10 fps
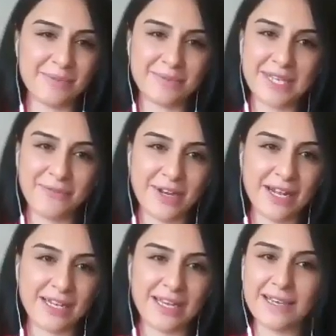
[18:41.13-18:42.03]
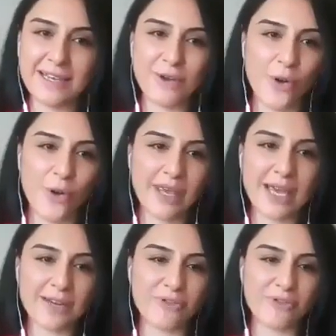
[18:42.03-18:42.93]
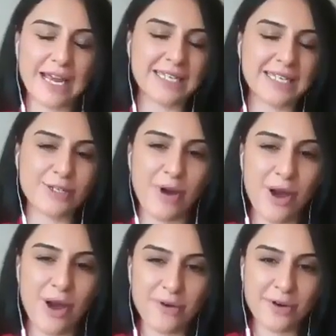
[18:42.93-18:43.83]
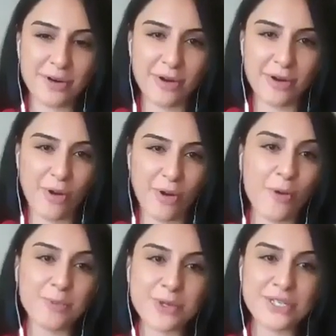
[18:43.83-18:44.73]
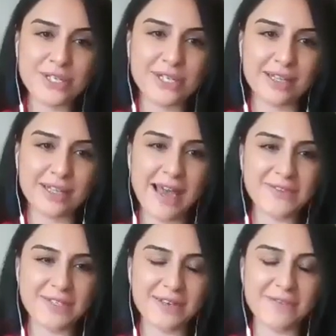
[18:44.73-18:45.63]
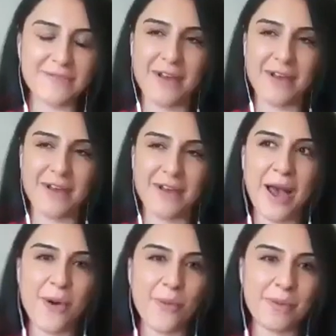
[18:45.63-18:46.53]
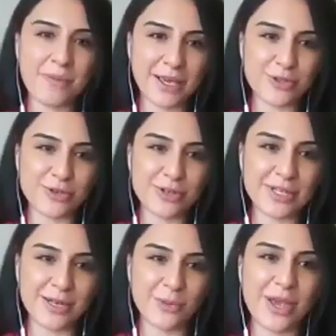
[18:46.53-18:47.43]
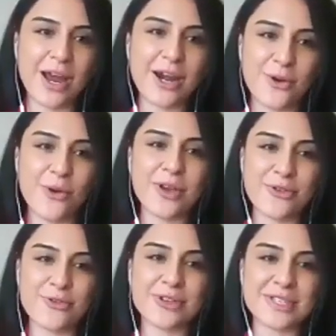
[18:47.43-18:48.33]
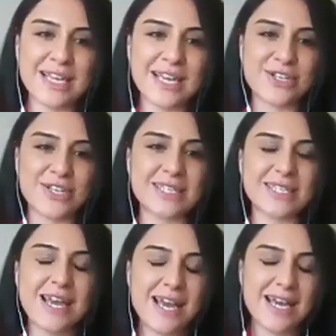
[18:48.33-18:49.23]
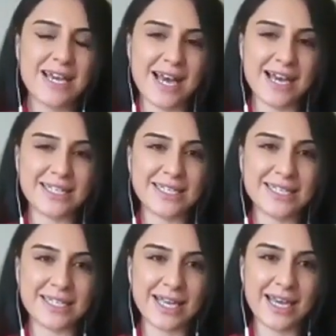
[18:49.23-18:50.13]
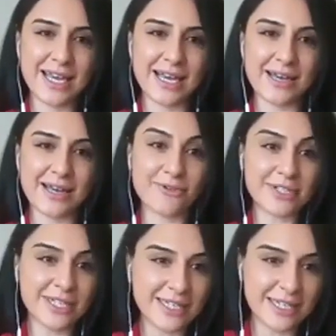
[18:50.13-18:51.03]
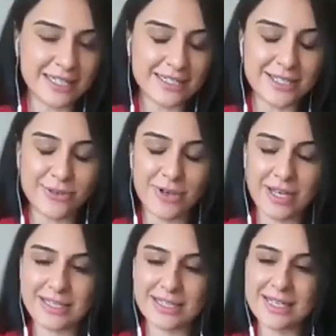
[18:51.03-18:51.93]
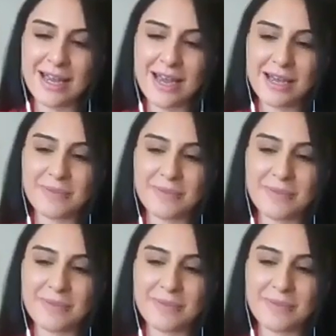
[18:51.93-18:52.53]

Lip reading: definitely going and relating to our own personal lives of how we make sure that we are going through the stages to stay resilient during these times.